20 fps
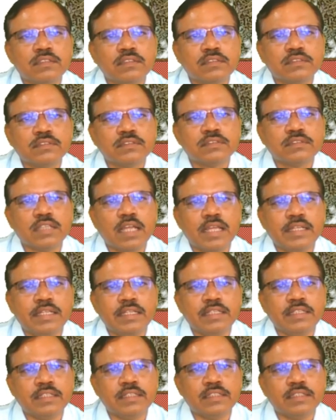
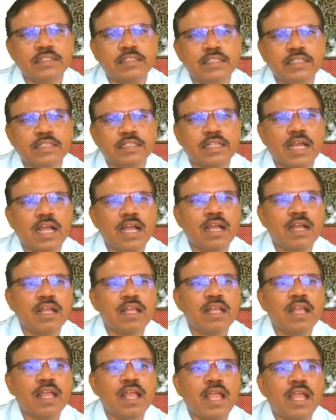sin
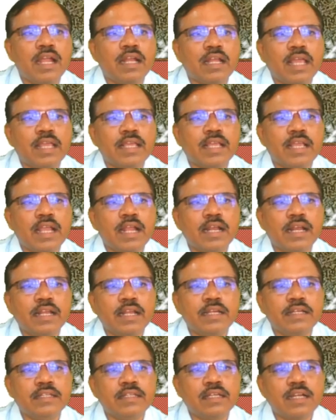theta, and I can
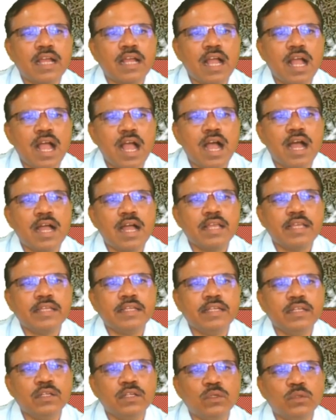write here I
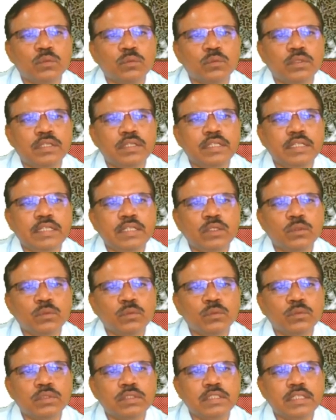into
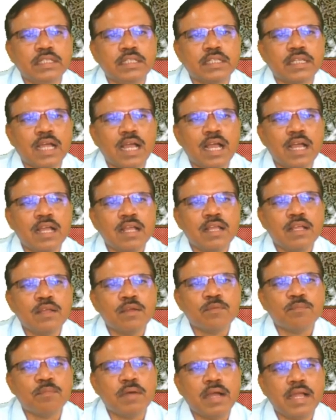d2 theta
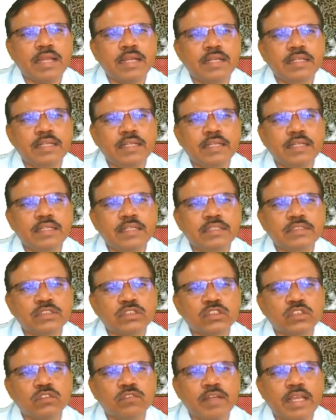by dt
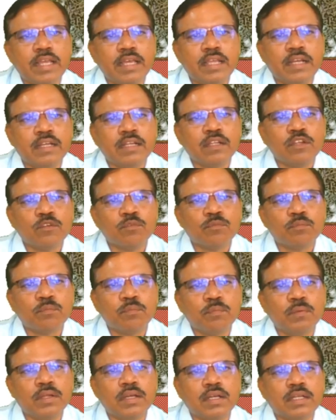square
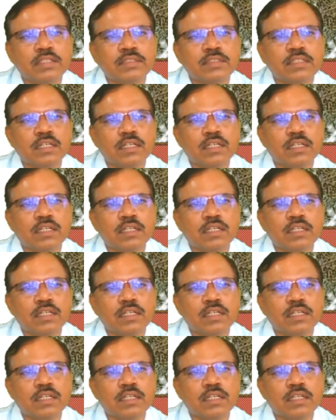plus